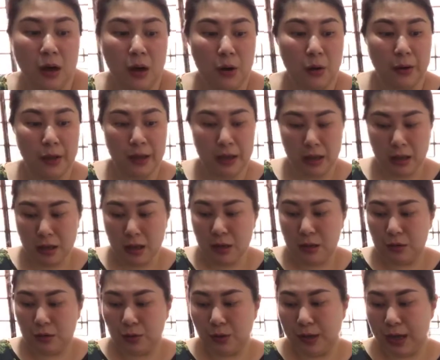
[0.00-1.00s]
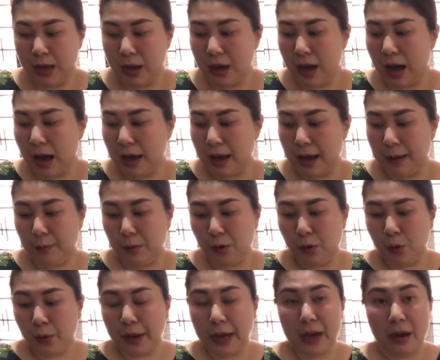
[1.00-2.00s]
Okay, today I am
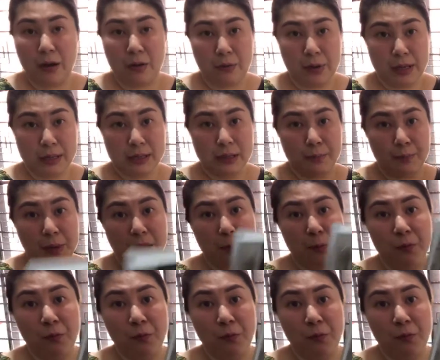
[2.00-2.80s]
cooking a recipe